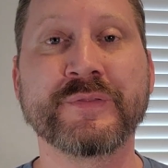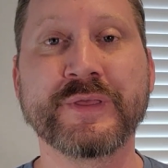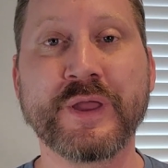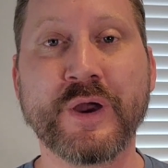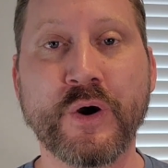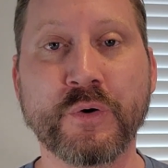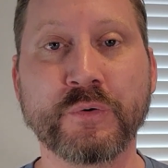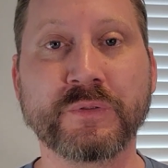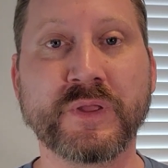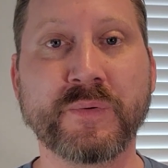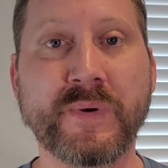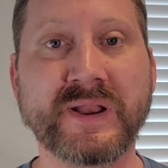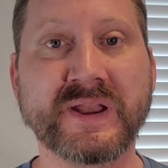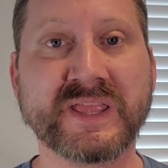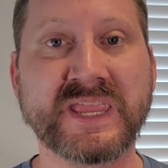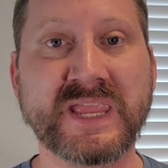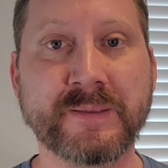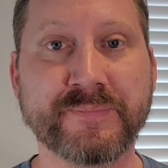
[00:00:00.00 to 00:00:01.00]
the only
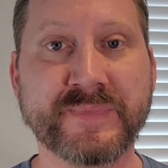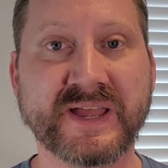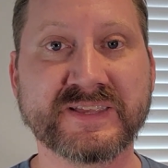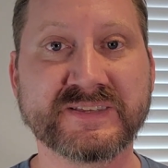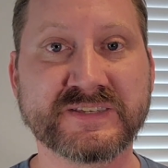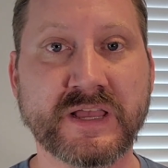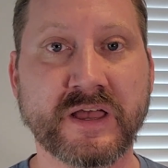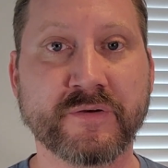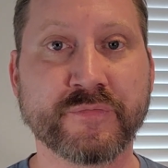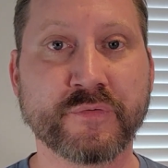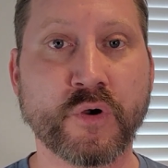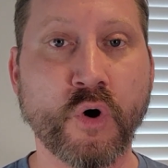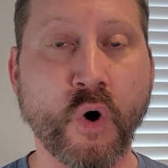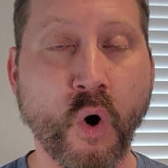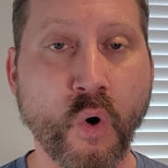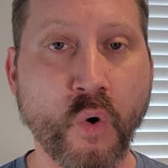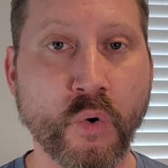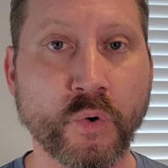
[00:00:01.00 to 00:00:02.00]
way to keep that stuff
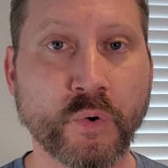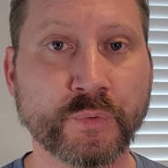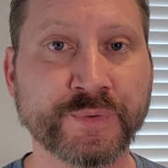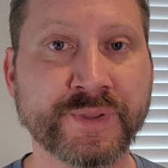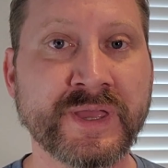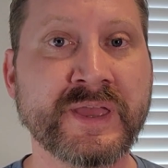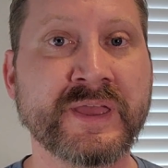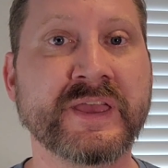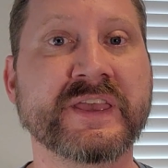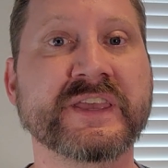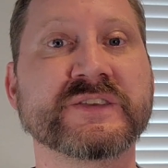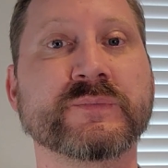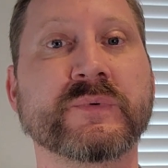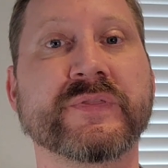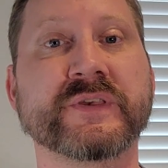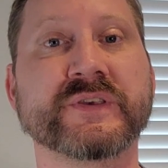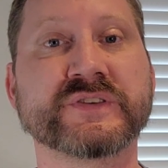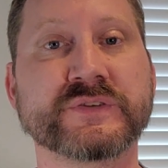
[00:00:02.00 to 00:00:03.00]
cold is
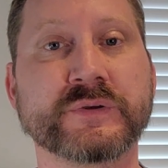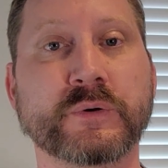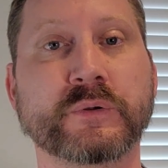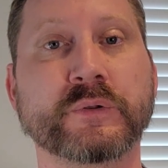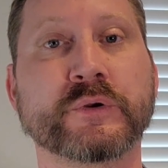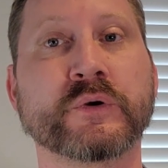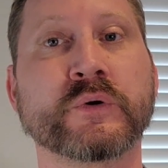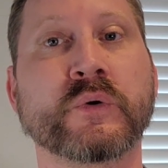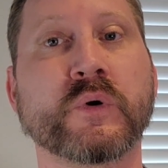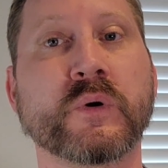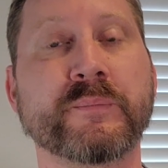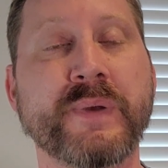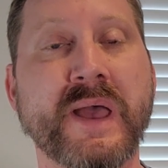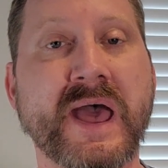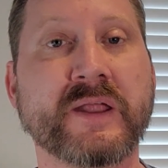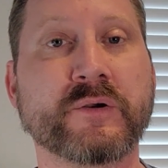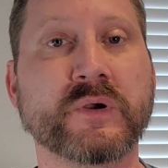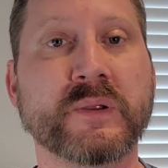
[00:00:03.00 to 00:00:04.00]
with a solar or
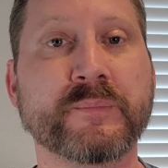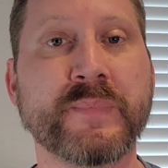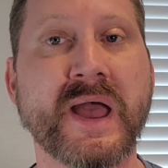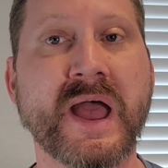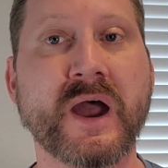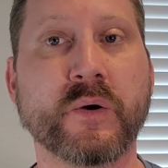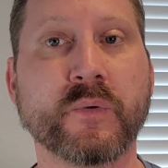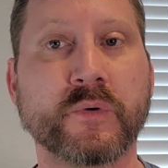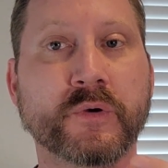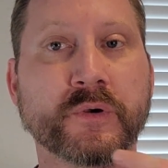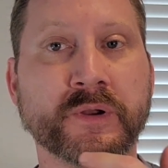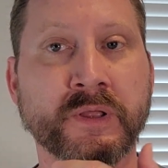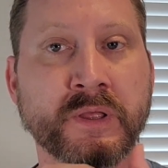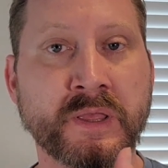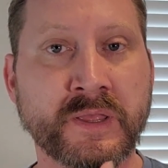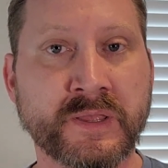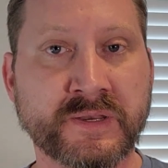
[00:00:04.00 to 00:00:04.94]
battery powered